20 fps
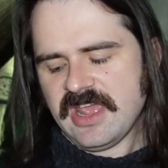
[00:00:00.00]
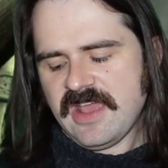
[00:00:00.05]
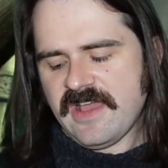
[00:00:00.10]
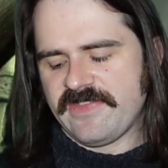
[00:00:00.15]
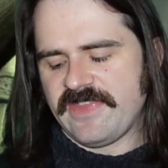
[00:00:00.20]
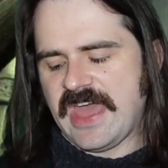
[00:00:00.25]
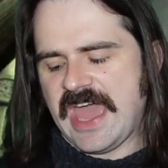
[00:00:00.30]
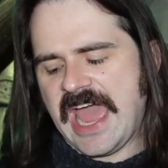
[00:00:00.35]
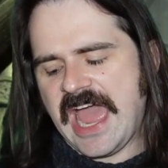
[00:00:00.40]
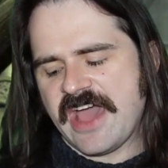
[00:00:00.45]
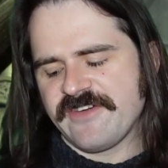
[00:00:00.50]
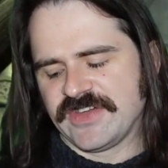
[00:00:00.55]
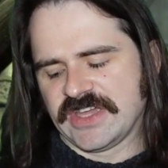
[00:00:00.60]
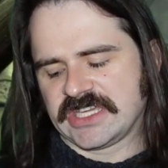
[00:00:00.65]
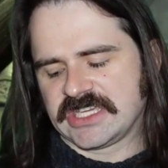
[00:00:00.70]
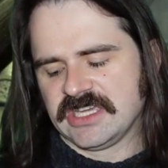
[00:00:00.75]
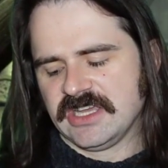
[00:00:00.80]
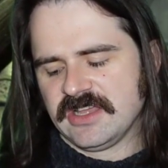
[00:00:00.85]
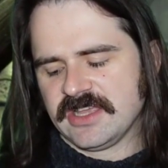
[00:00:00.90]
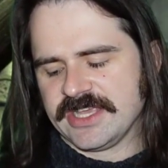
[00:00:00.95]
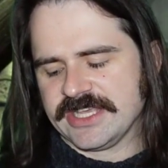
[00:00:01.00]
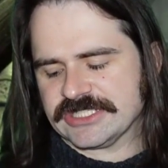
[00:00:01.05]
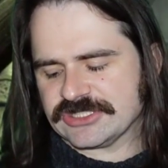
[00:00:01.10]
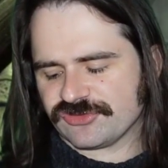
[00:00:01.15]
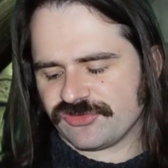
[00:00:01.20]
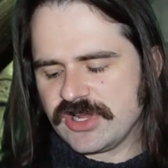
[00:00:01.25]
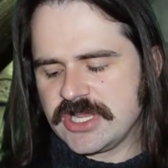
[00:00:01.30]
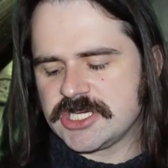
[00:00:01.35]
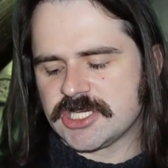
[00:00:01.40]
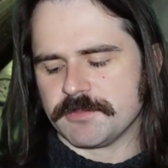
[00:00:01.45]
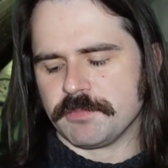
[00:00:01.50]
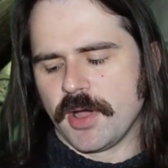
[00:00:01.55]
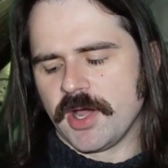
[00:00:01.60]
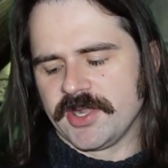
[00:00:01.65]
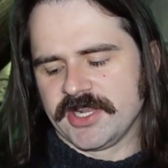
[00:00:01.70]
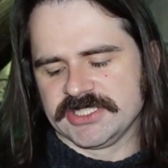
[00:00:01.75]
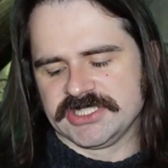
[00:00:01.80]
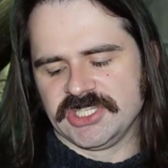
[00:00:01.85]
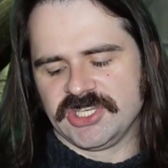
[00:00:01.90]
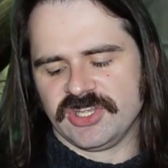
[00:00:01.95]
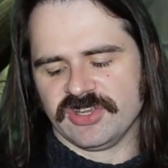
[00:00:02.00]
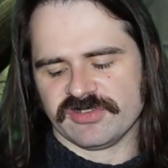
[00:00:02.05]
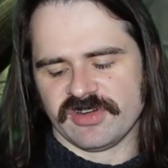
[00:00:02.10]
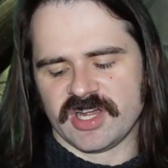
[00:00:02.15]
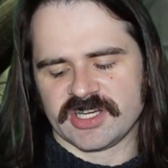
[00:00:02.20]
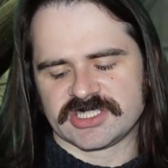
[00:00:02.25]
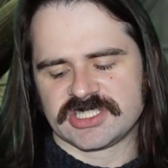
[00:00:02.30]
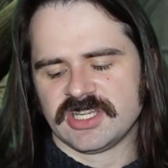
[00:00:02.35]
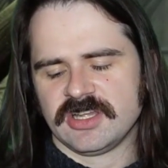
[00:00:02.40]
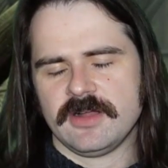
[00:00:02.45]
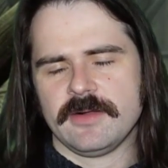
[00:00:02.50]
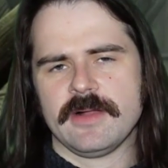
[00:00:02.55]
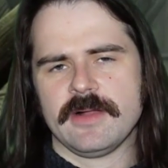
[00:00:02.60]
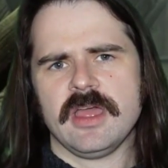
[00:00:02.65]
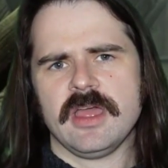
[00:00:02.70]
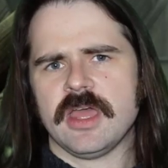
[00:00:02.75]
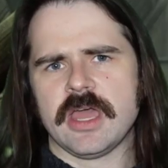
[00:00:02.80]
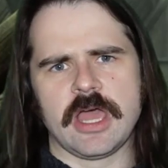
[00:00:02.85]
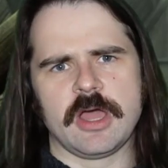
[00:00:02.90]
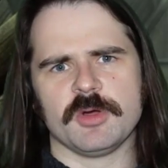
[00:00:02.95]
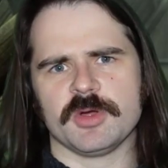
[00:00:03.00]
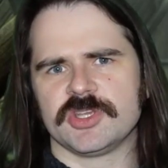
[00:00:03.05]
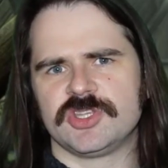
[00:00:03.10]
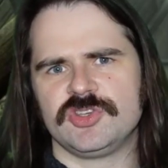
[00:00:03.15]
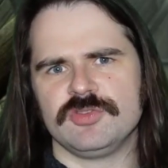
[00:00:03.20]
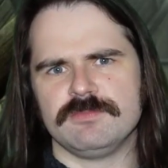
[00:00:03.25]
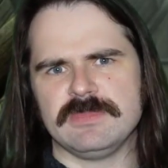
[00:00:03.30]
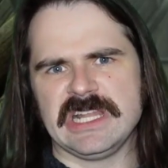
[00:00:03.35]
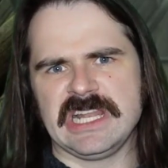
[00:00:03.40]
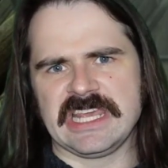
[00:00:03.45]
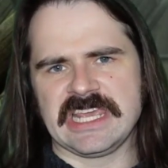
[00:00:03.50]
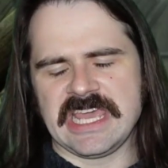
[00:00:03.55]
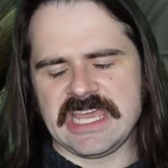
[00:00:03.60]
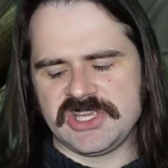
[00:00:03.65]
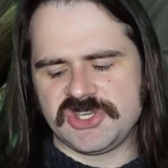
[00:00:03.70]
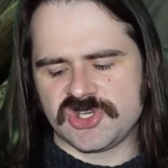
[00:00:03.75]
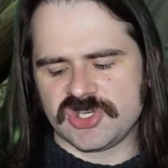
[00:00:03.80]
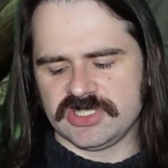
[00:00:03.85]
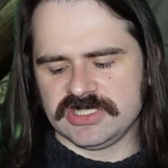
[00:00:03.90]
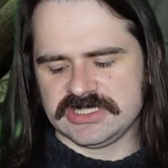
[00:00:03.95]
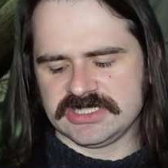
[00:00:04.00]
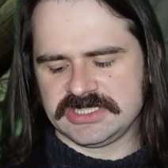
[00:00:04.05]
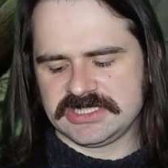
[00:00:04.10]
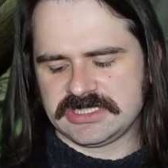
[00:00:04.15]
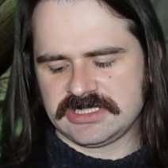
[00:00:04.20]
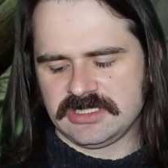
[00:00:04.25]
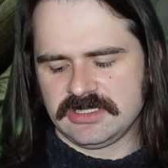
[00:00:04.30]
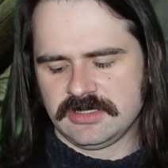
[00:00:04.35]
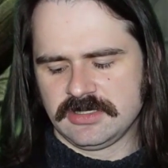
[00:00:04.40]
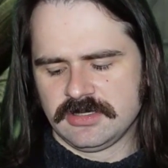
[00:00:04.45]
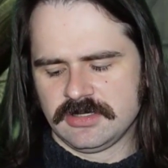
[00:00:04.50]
and the havoc he has wreaked upon us in Heorot, our humiliations.